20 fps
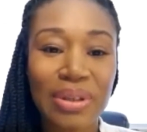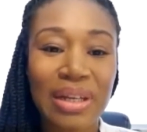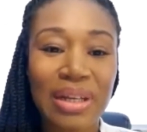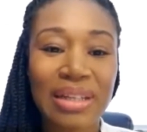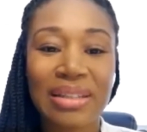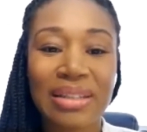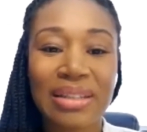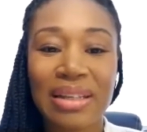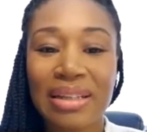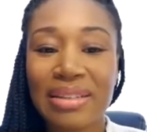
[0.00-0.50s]

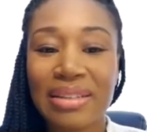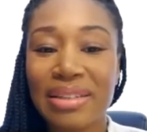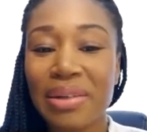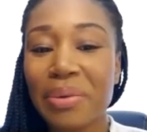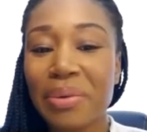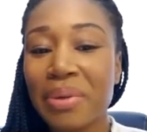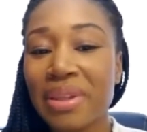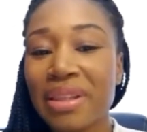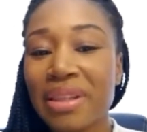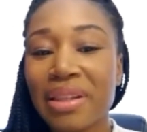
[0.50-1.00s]
I dealt
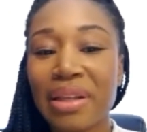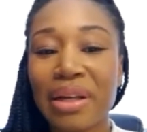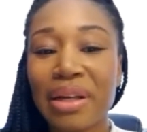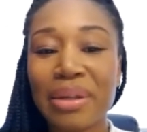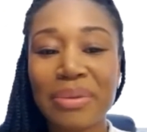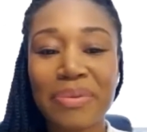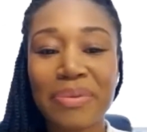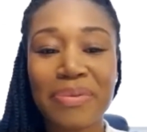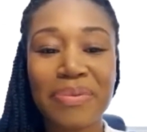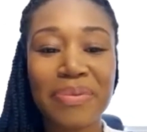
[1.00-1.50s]
with a lot
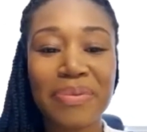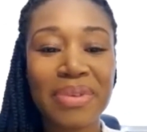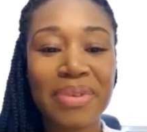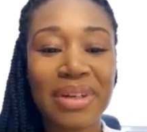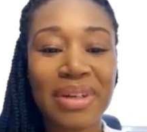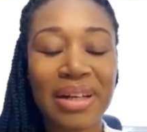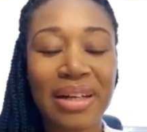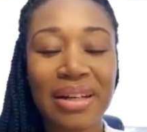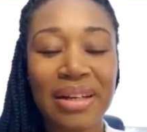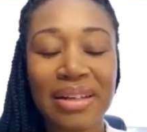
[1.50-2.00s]
of
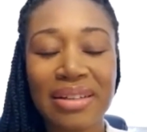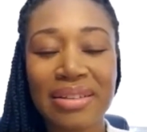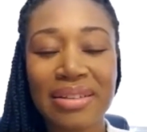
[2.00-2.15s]
uh,